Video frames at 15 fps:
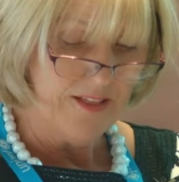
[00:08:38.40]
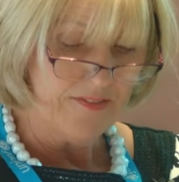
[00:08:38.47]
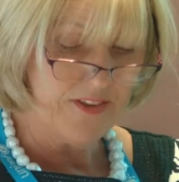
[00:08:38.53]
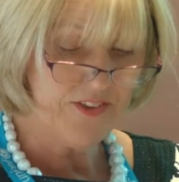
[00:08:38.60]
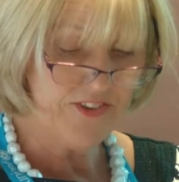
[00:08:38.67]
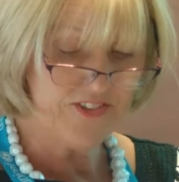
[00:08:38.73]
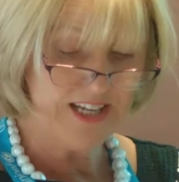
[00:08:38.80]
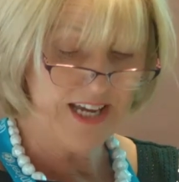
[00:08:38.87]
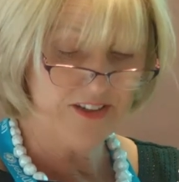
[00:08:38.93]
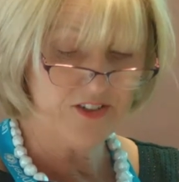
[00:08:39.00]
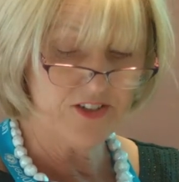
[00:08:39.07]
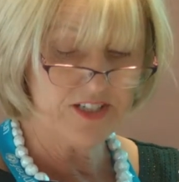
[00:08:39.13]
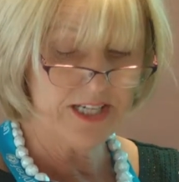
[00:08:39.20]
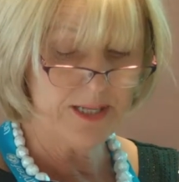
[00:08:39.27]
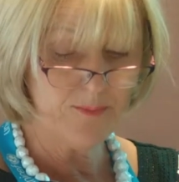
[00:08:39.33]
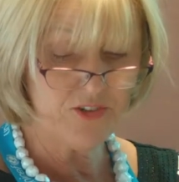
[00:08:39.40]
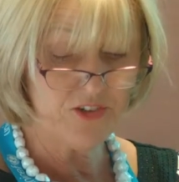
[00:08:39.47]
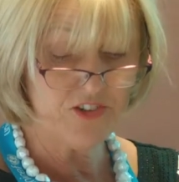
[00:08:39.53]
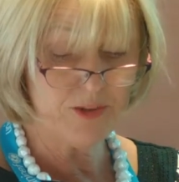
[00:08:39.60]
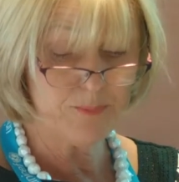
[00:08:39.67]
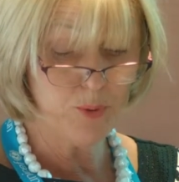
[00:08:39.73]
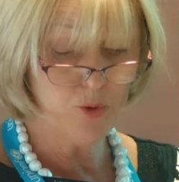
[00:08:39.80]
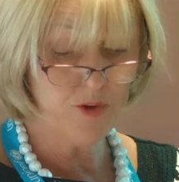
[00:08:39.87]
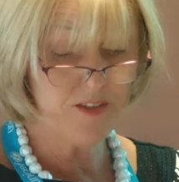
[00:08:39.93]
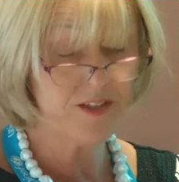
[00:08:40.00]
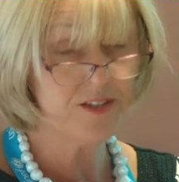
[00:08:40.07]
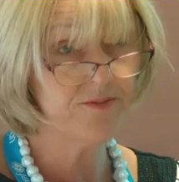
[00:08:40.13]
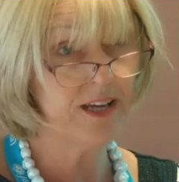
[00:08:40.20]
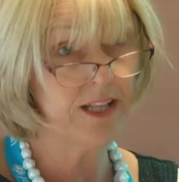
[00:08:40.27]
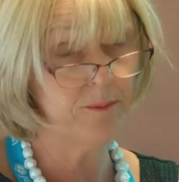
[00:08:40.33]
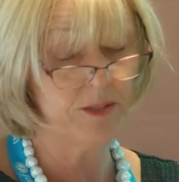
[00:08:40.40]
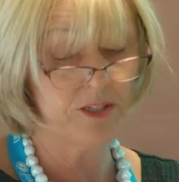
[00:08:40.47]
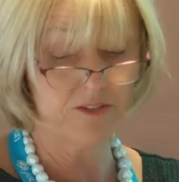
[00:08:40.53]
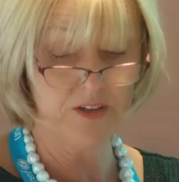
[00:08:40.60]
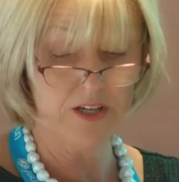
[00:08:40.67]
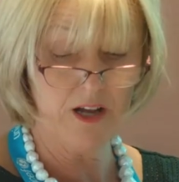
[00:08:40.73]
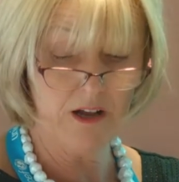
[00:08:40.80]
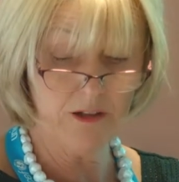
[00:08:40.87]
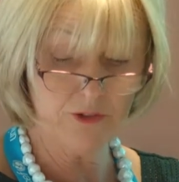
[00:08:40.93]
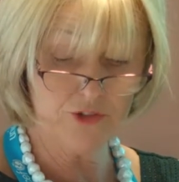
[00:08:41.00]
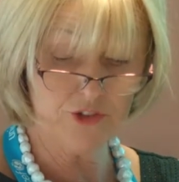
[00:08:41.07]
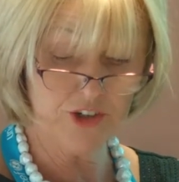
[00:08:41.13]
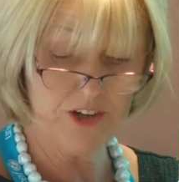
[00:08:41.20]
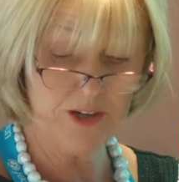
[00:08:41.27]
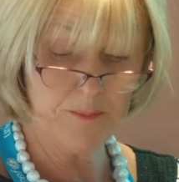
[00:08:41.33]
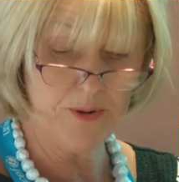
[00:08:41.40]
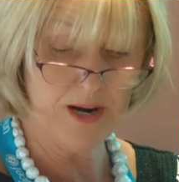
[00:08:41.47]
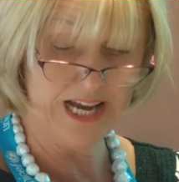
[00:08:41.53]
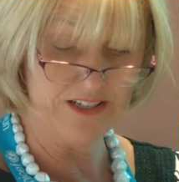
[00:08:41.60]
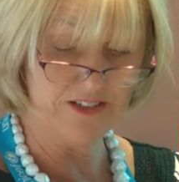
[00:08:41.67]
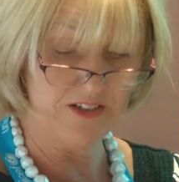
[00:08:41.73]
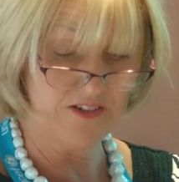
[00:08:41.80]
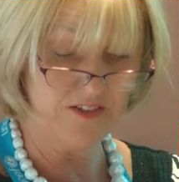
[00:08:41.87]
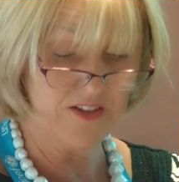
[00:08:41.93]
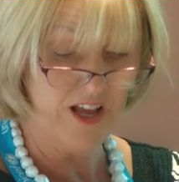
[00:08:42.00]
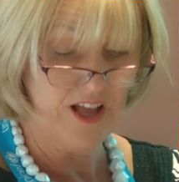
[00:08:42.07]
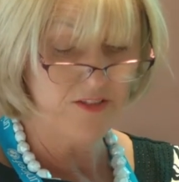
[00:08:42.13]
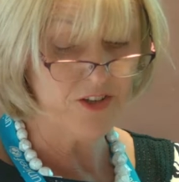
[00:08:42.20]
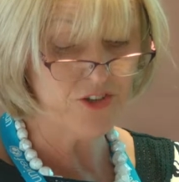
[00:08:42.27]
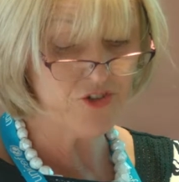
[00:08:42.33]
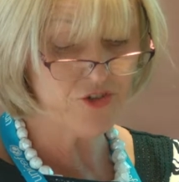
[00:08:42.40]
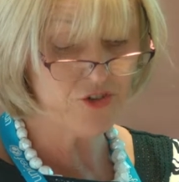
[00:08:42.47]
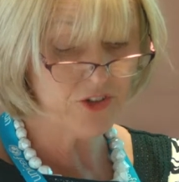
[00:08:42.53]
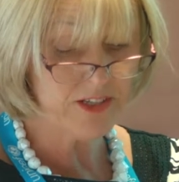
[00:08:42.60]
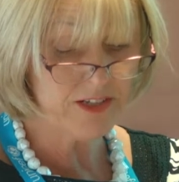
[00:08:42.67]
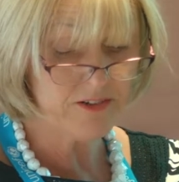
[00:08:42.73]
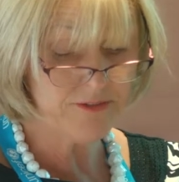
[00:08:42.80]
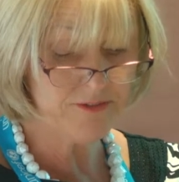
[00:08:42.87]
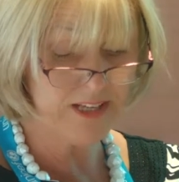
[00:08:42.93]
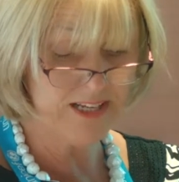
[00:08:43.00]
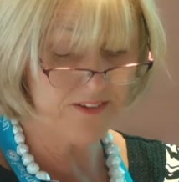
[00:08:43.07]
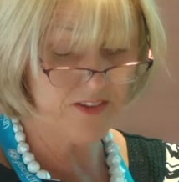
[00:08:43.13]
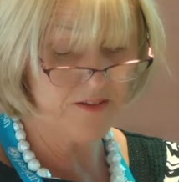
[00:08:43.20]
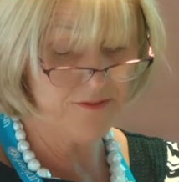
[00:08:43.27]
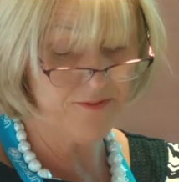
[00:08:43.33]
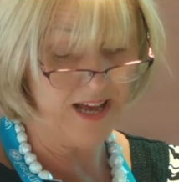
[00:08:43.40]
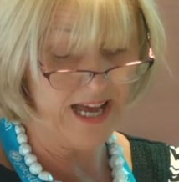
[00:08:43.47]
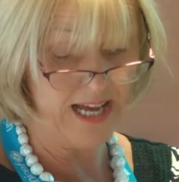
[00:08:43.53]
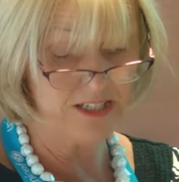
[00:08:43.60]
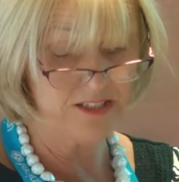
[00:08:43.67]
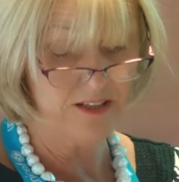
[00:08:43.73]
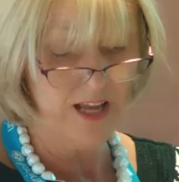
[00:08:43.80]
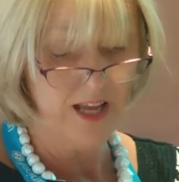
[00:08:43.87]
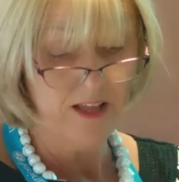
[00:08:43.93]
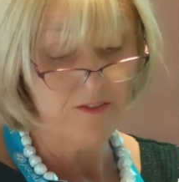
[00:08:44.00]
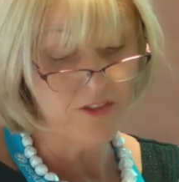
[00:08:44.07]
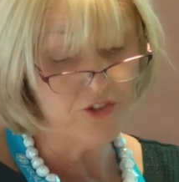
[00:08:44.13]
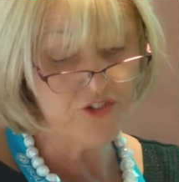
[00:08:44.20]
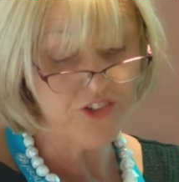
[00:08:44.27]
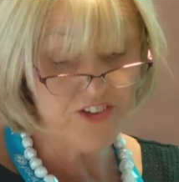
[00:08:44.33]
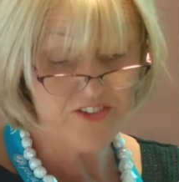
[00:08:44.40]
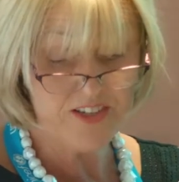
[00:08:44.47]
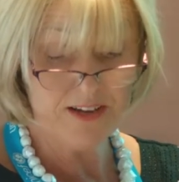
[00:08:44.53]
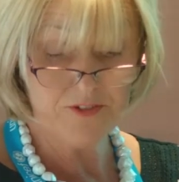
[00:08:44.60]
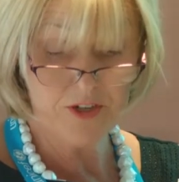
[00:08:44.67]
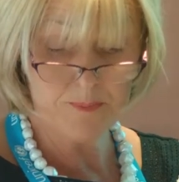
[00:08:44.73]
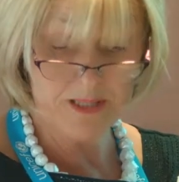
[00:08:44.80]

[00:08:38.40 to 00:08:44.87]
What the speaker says: This standard aims to support the development of a culture and practice that truly reflects the fact that just after